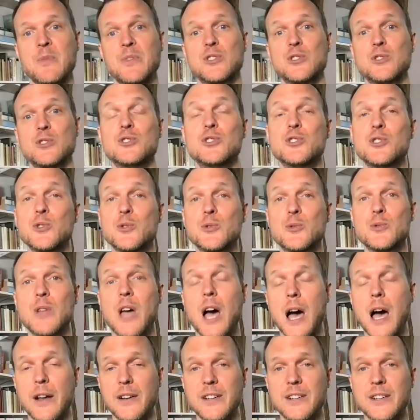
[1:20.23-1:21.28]
to
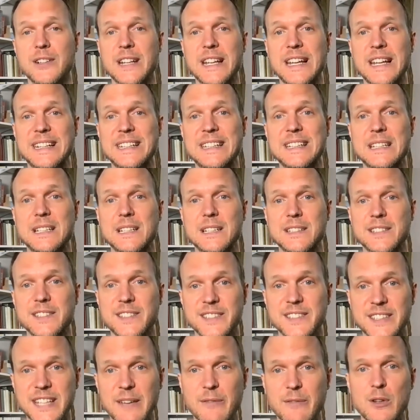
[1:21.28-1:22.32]

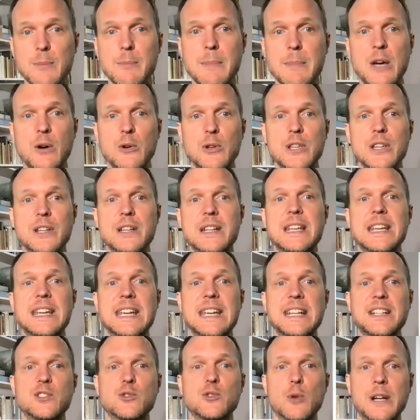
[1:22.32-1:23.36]
207 million
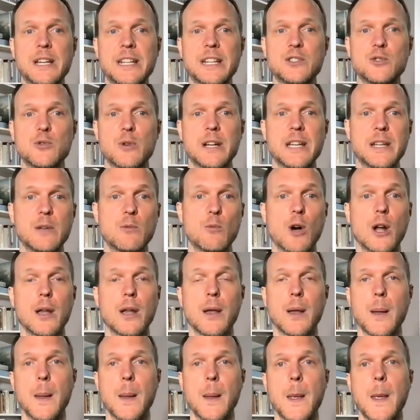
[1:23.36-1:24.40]
in 2021.
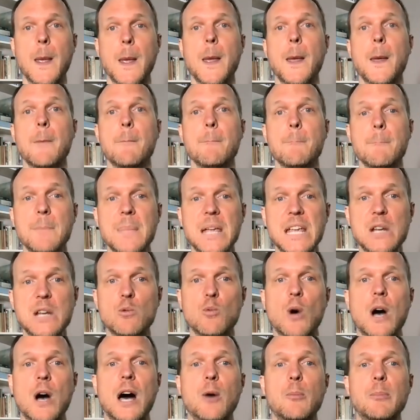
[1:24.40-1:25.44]

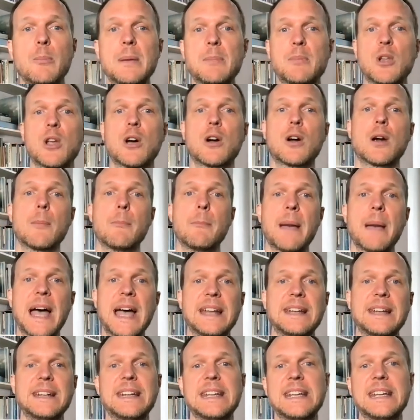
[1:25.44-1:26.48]
Meanwhile, people are
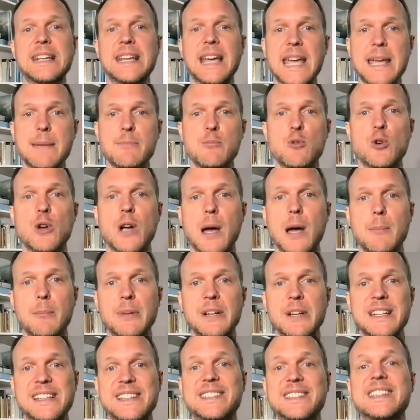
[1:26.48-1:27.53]
abandoning cable
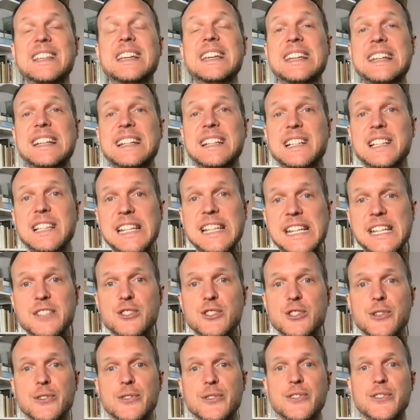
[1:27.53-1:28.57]
companies in
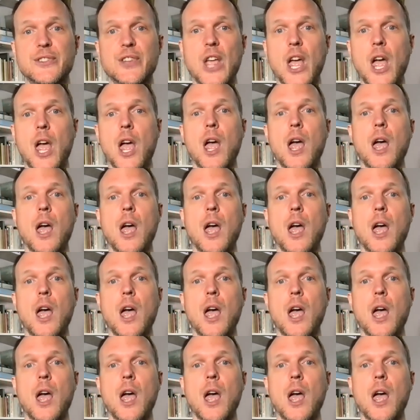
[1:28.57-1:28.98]
legions.